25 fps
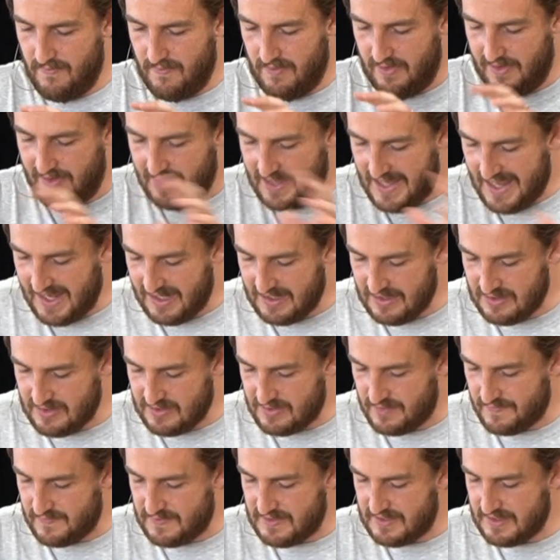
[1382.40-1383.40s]

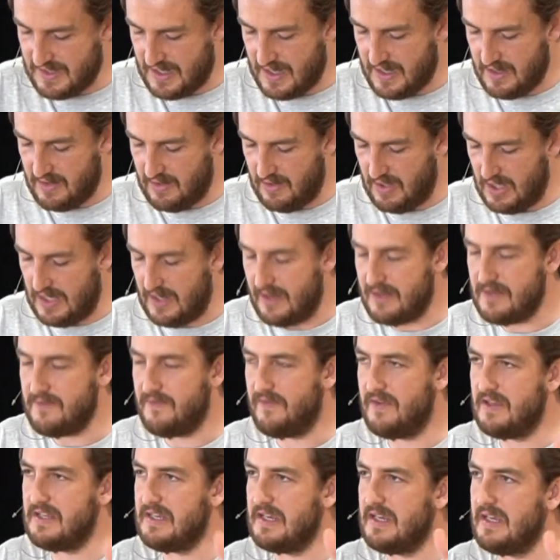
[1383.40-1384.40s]
lens of seeing life
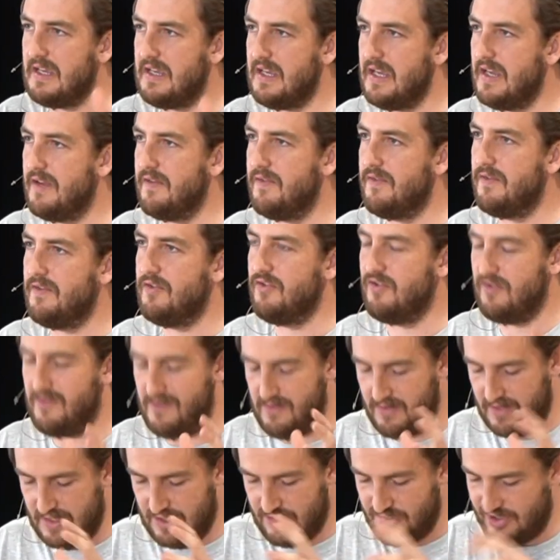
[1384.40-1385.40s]
as a gift
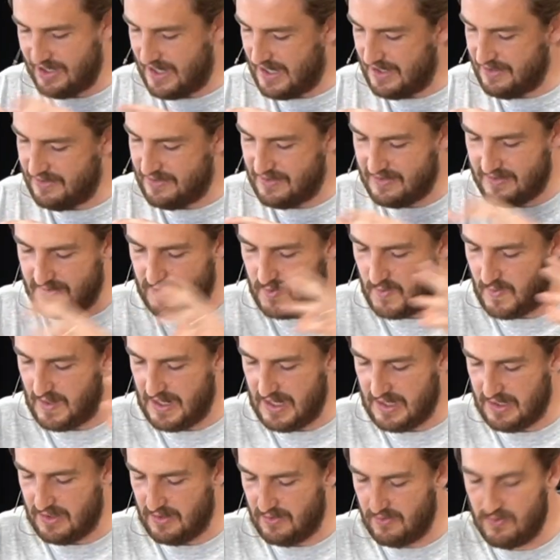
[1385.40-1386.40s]
truly changes the
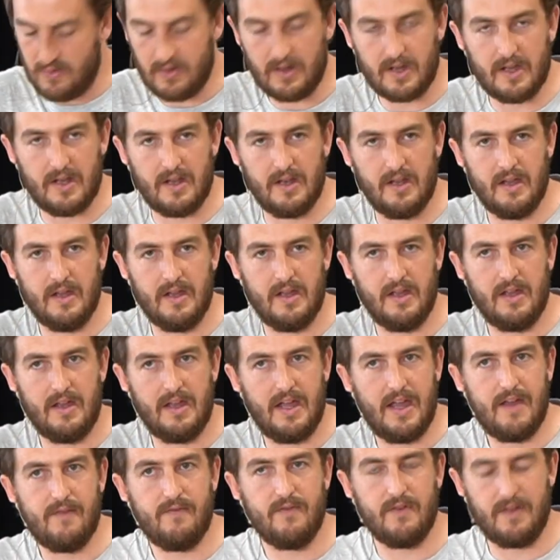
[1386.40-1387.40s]
way you look at
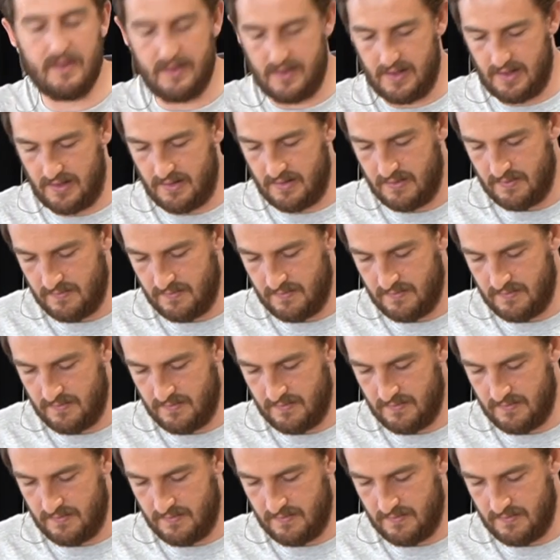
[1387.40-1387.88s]
everything.